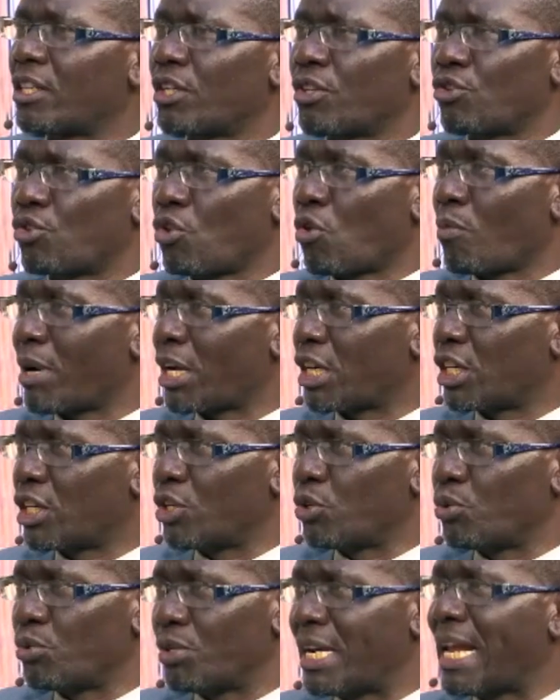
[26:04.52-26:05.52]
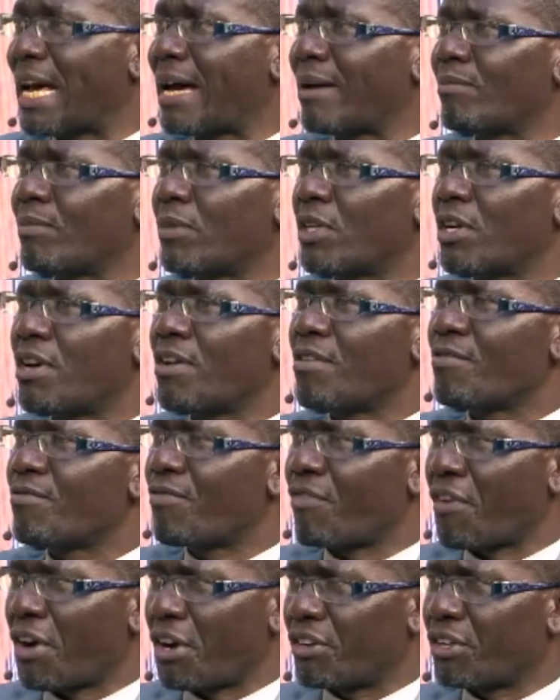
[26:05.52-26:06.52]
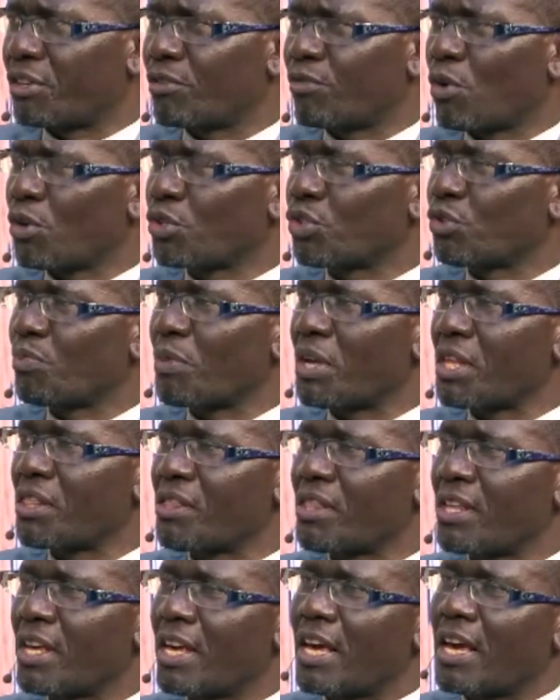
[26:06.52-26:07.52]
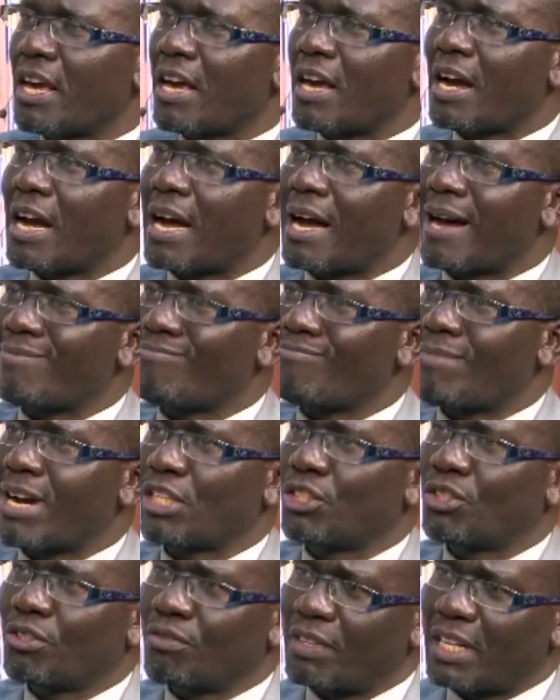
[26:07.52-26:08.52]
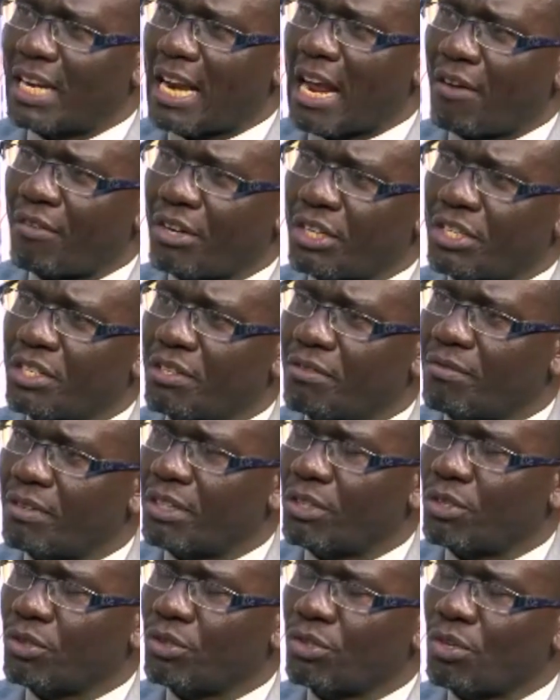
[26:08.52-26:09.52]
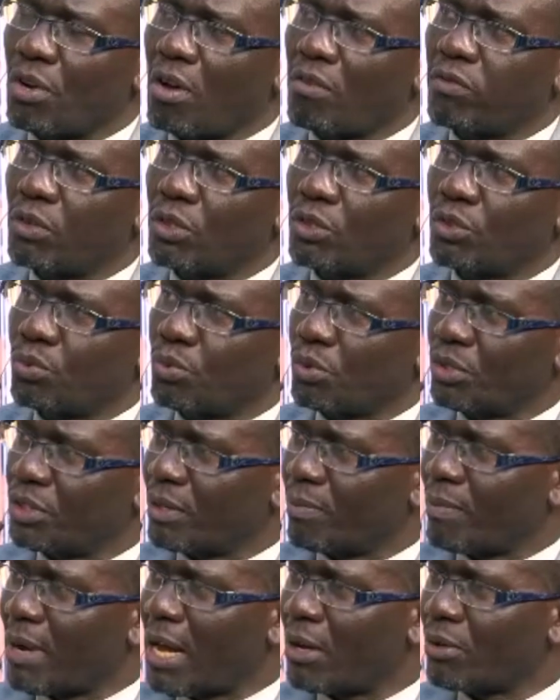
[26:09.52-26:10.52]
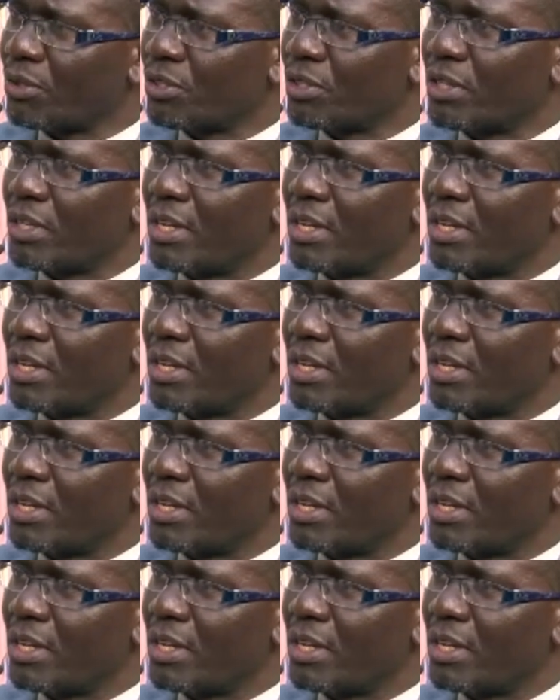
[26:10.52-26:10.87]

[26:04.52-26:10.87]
Robert Ludlum, Frederick Forsyth, much of the narrative in those novels was about